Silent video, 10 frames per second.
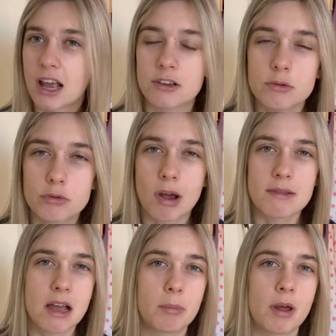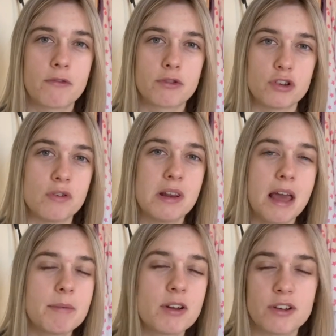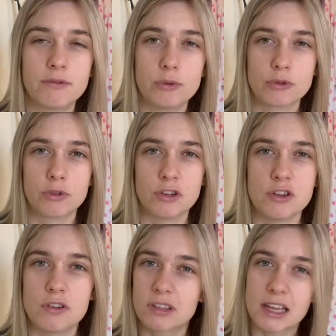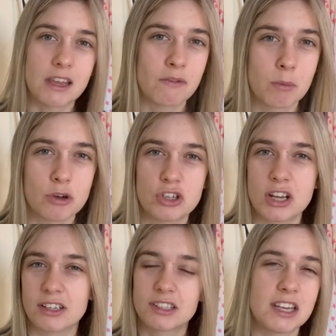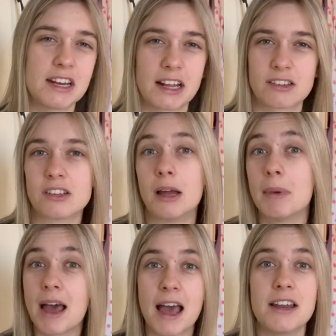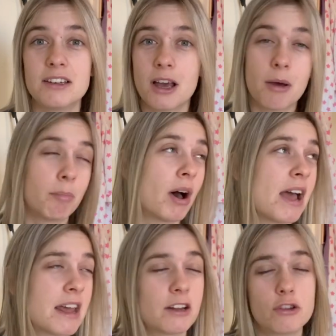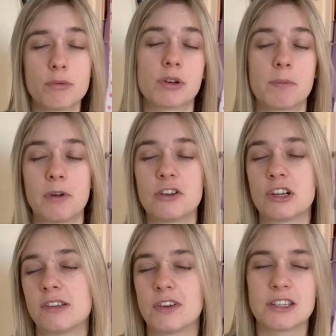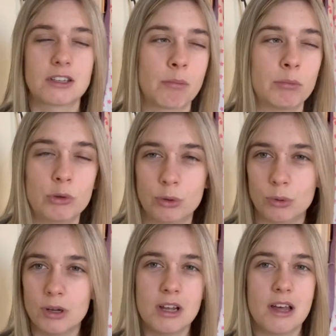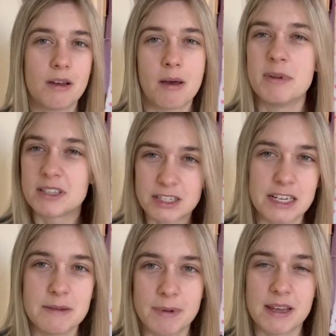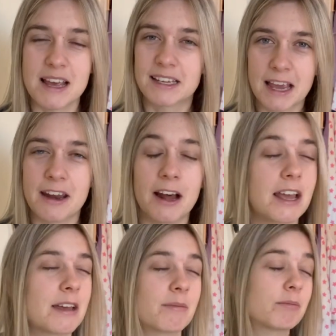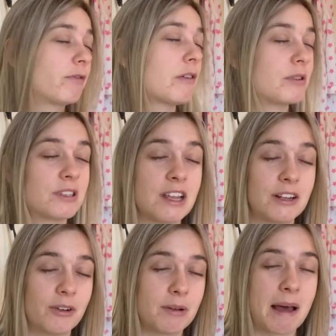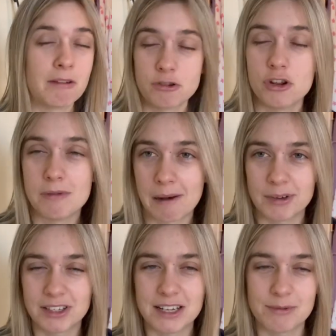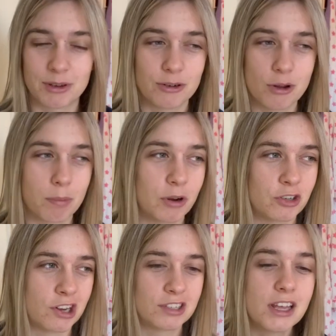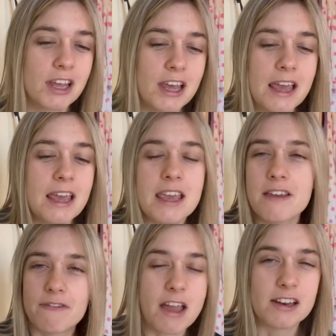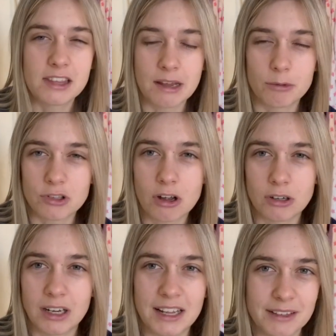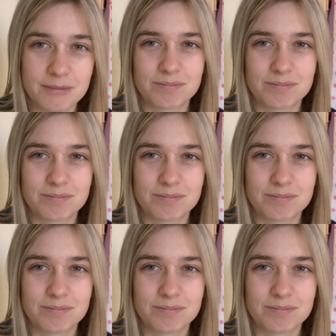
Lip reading: and subscribe down below if you're new. Let me know your thoughts on the news. Thank you for watching. See you next time and bye. And I do want to apologise if I stumbled or a bit sleepy. Again, I am focusing on about 2 hours sleep, so I do apologise if anything was unclear.